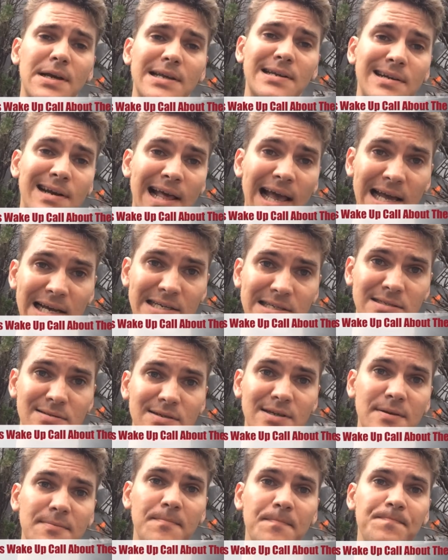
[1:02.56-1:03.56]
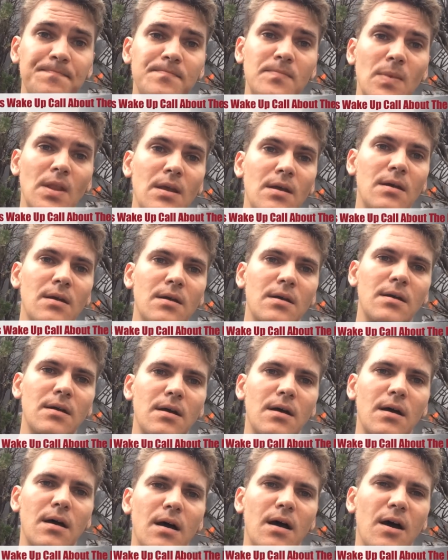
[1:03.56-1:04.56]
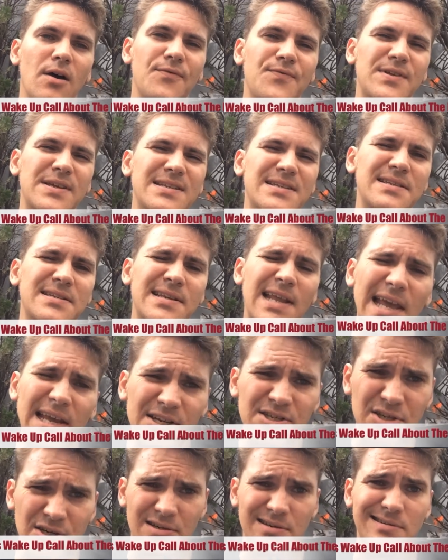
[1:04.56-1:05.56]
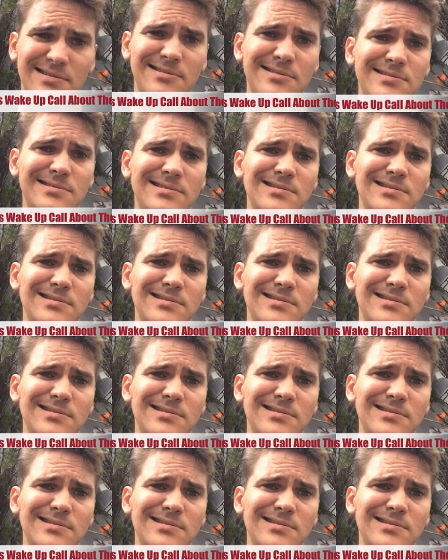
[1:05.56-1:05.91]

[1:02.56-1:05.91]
but internationally, of the nature